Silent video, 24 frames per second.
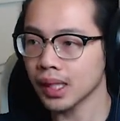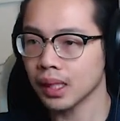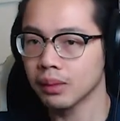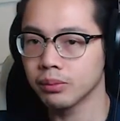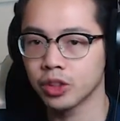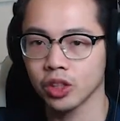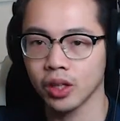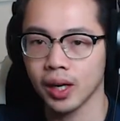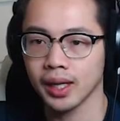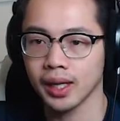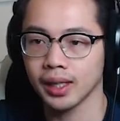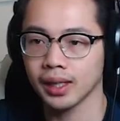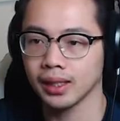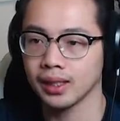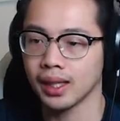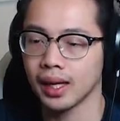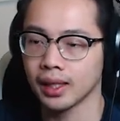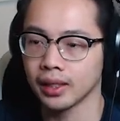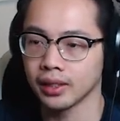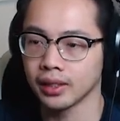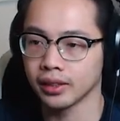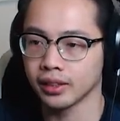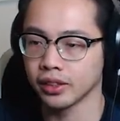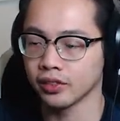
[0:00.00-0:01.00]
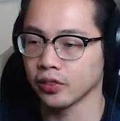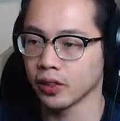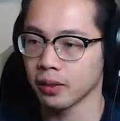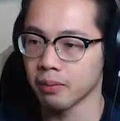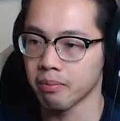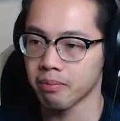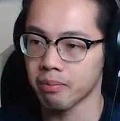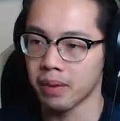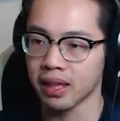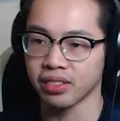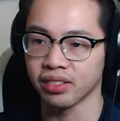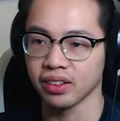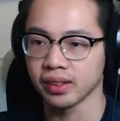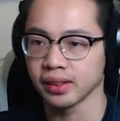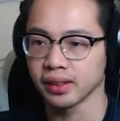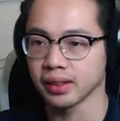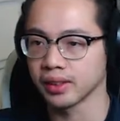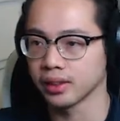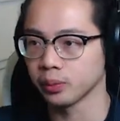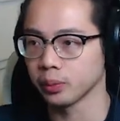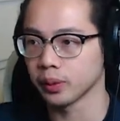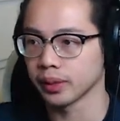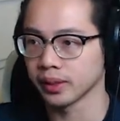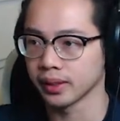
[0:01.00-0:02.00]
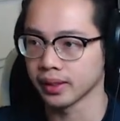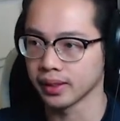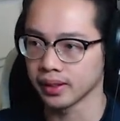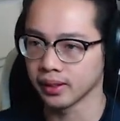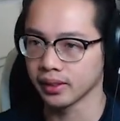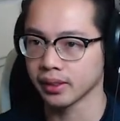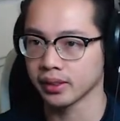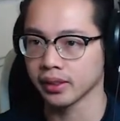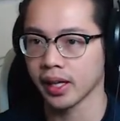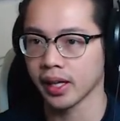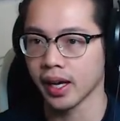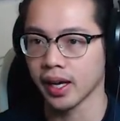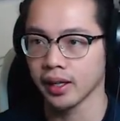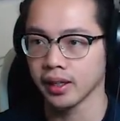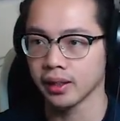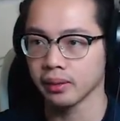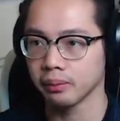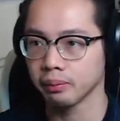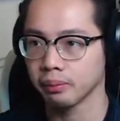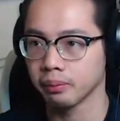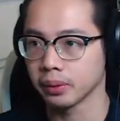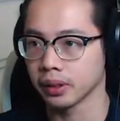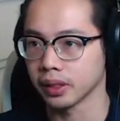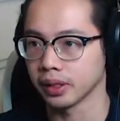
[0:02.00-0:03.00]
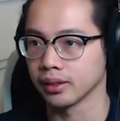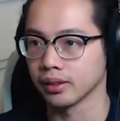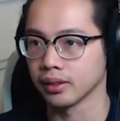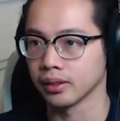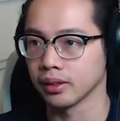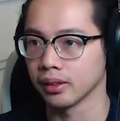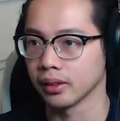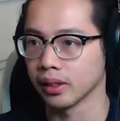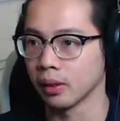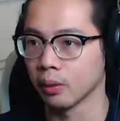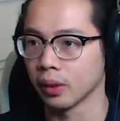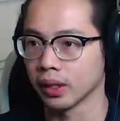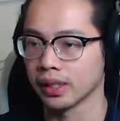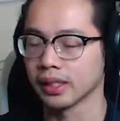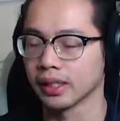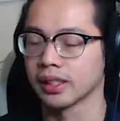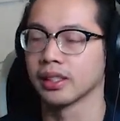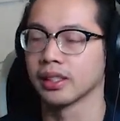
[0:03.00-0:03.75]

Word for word: I'm trying a lot of different methods with this, okay? because I want